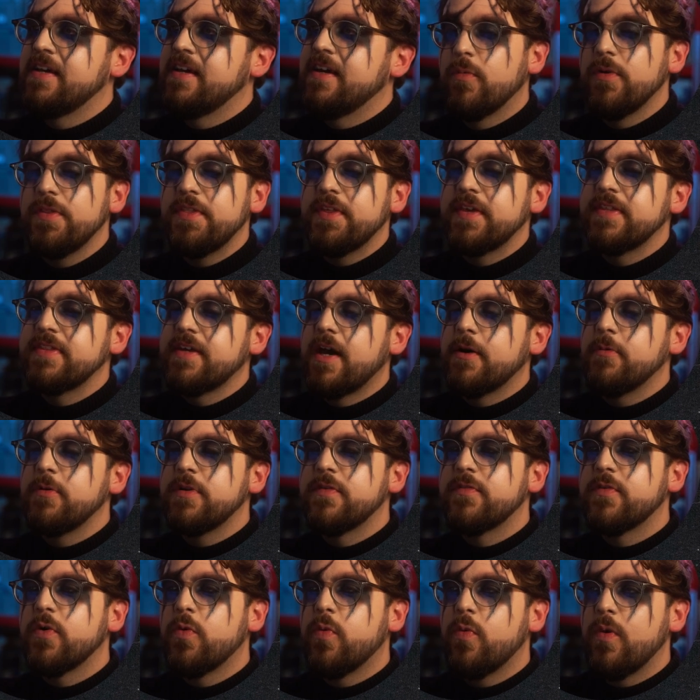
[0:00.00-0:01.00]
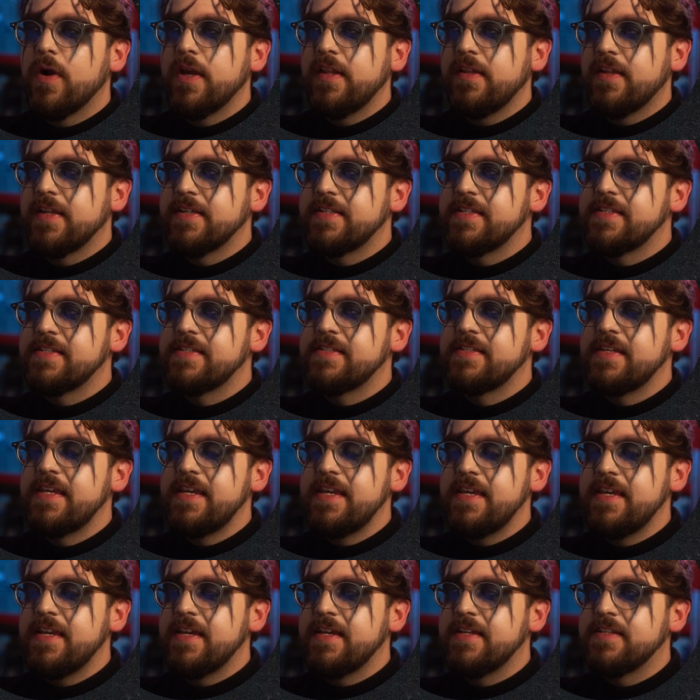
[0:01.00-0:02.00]
One thing that I would have quite liked to
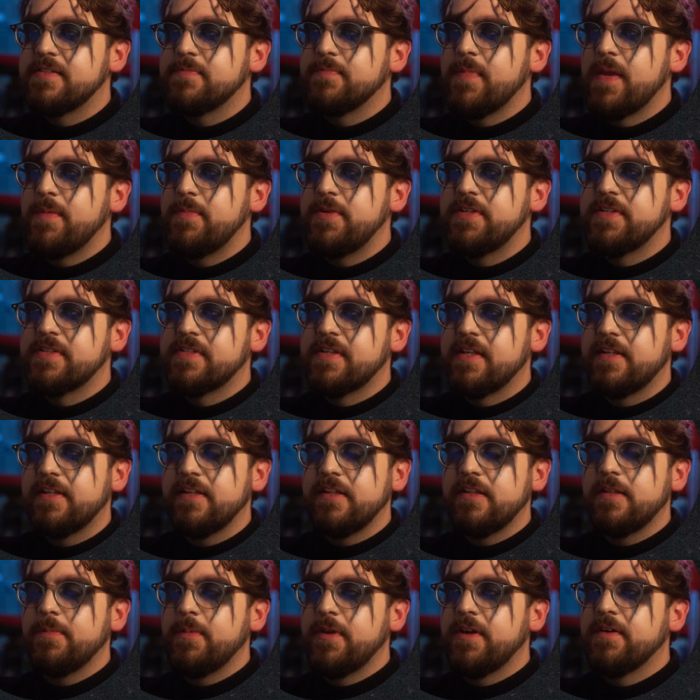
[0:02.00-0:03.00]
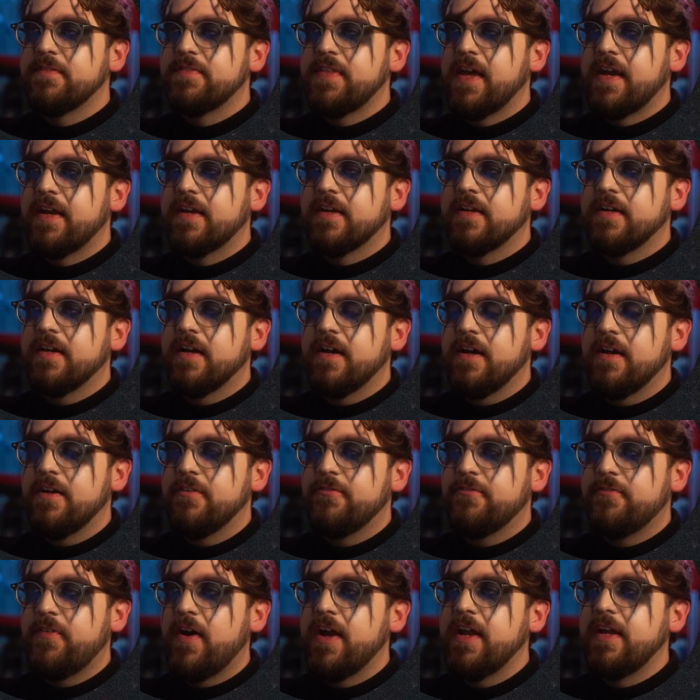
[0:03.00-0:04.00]
see is maybe just a little bit of
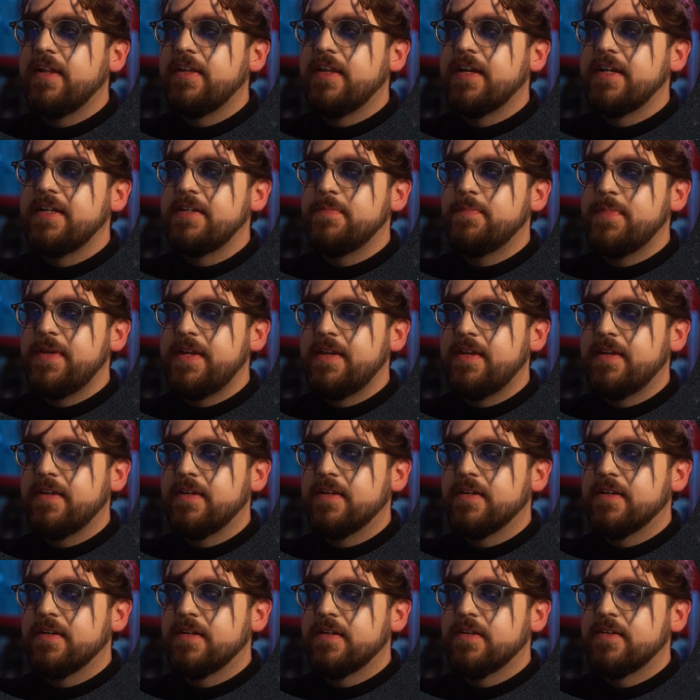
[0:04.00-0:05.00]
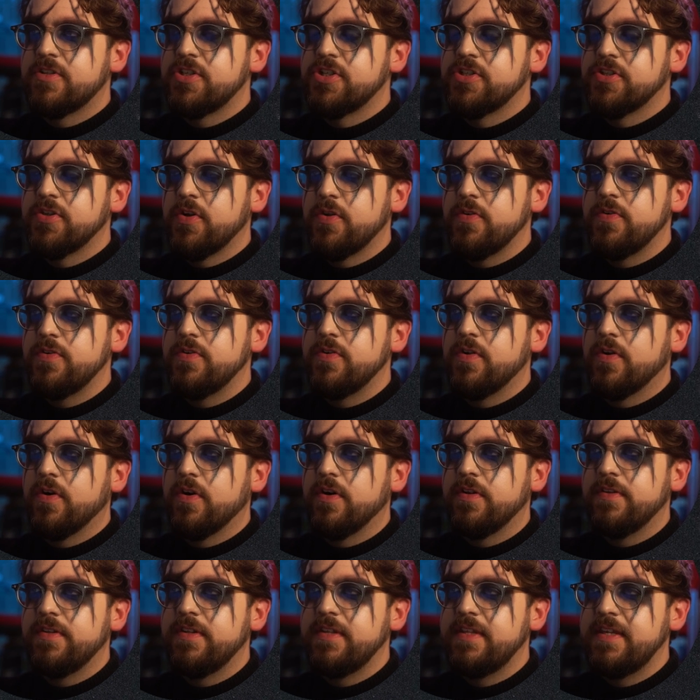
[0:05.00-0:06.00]
that firelight being shown
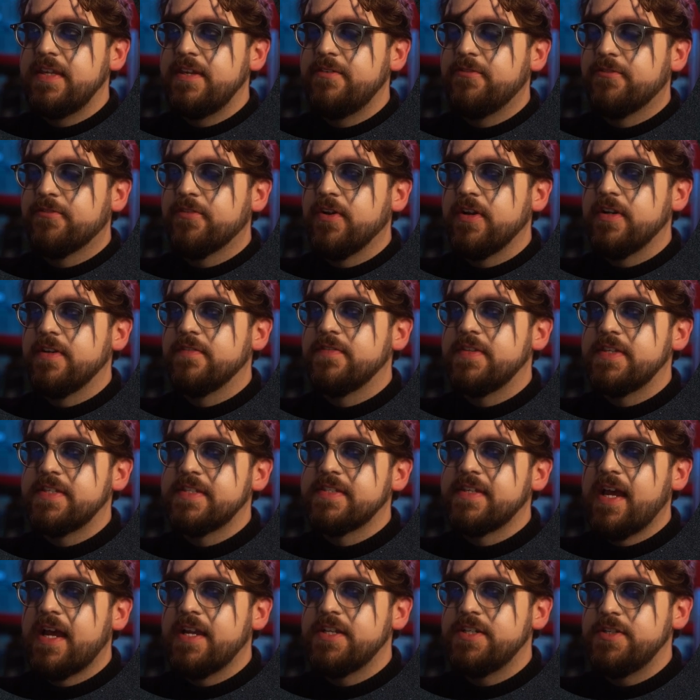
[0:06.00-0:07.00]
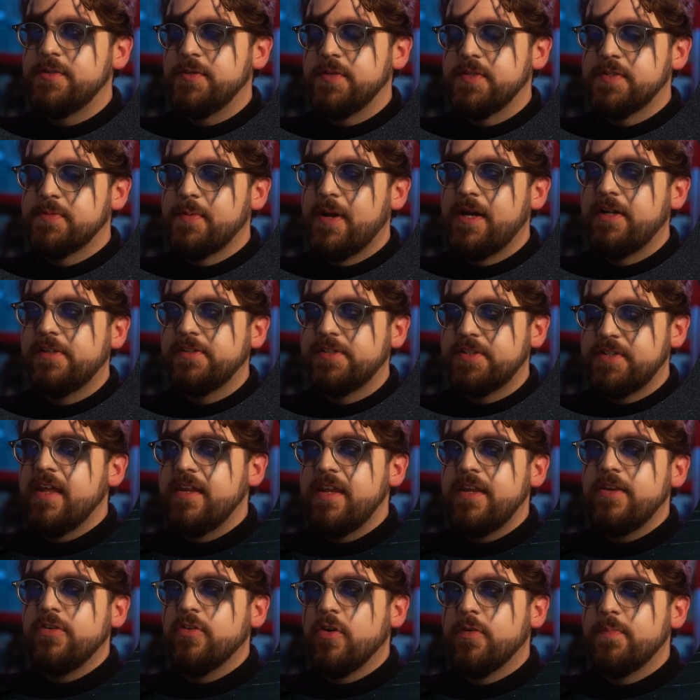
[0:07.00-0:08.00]
on the front of the statue as well,
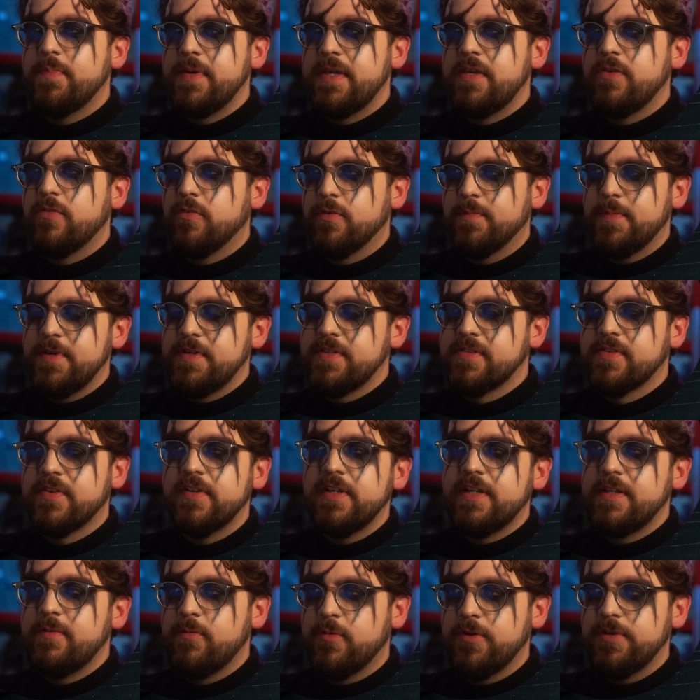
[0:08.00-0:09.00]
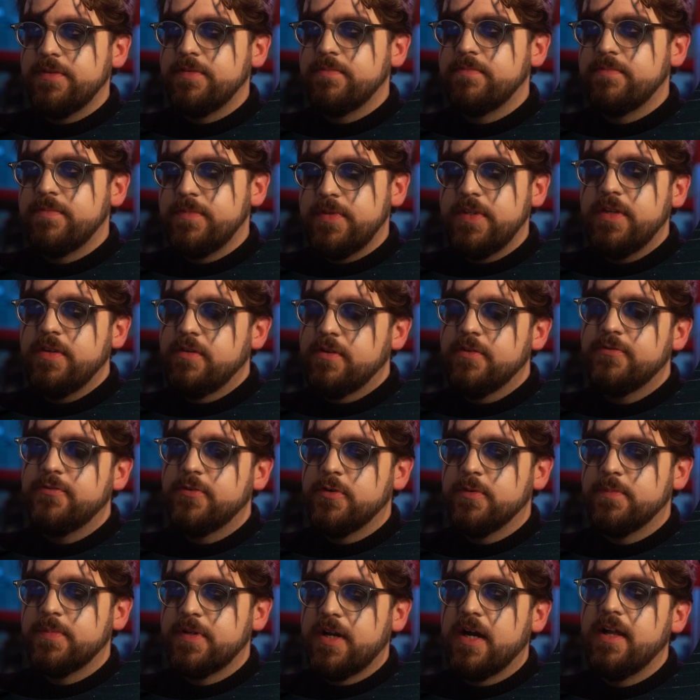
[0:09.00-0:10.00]
and it not be almost totally one
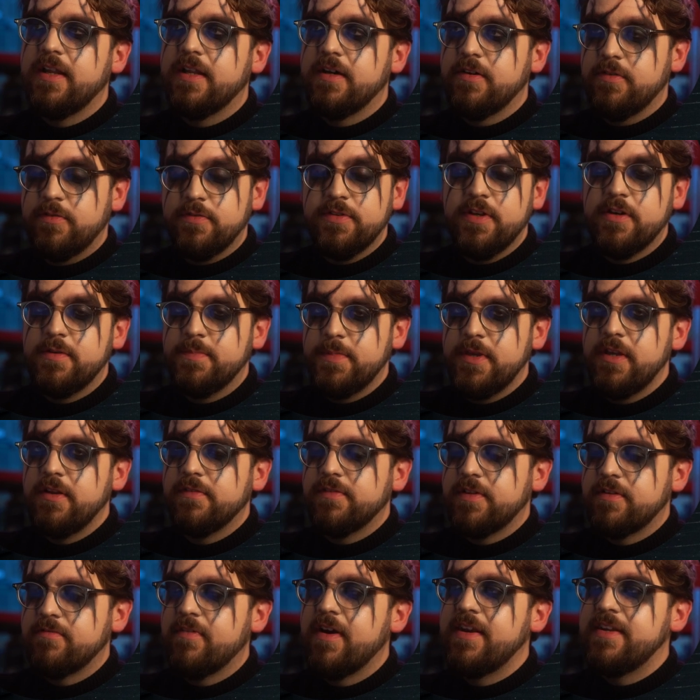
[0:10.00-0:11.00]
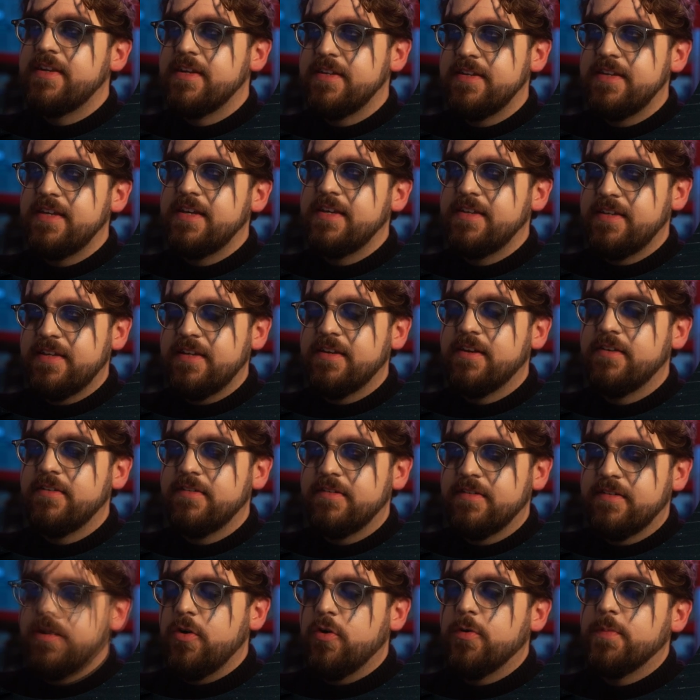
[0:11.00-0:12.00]
uniform color. Although beautifully rendered,
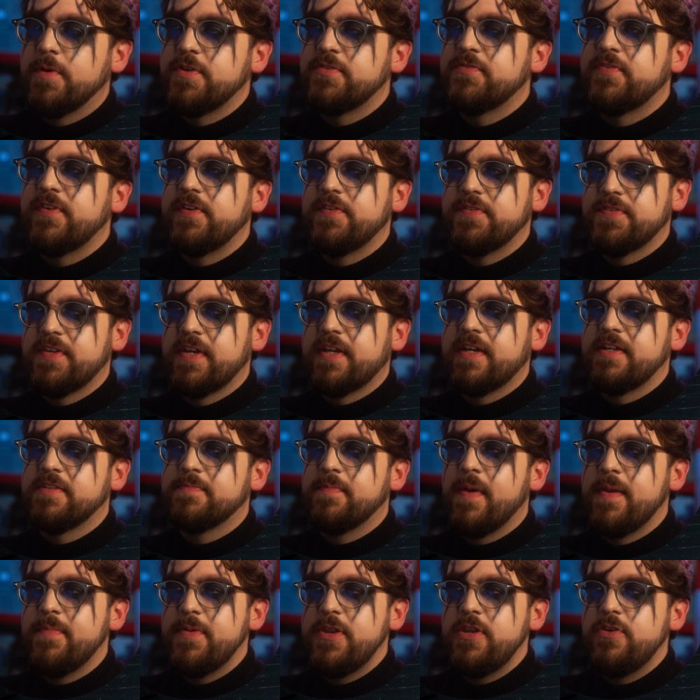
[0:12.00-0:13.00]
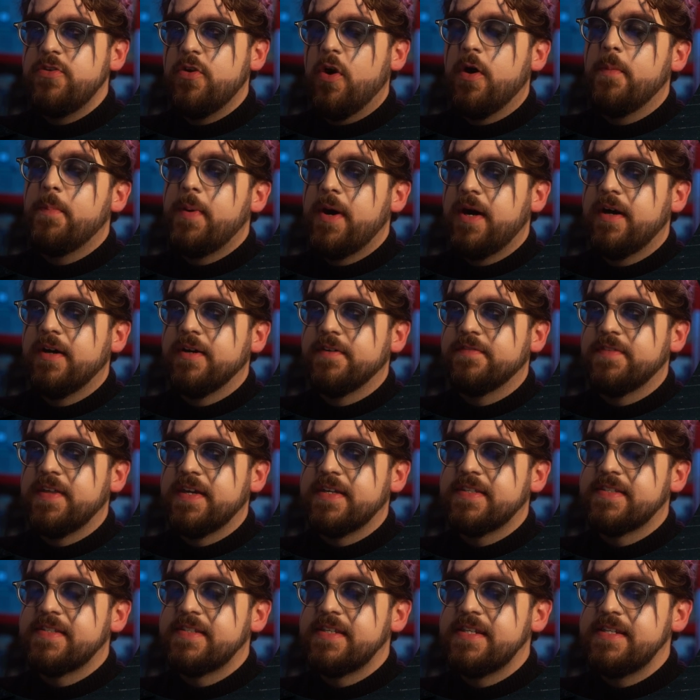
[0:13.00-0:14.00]
it almost feels like it's maybe not part of
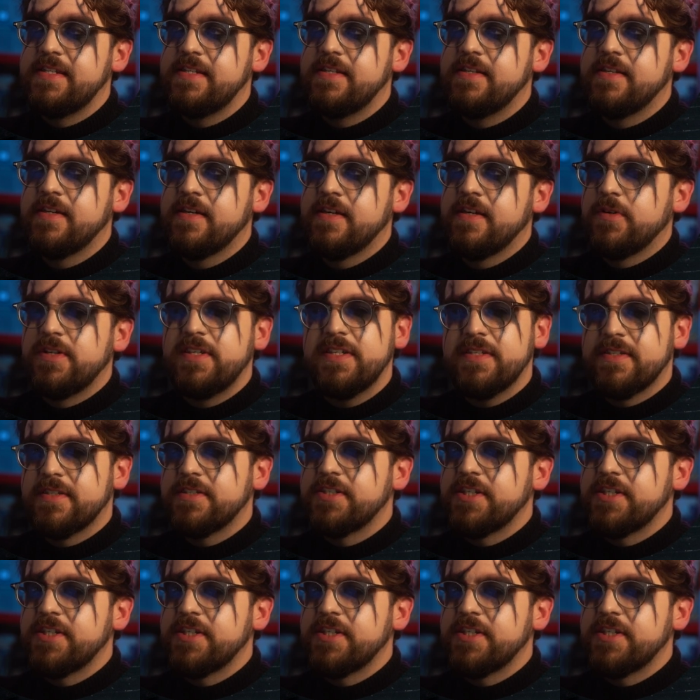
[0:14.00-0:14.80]
that scene, which is a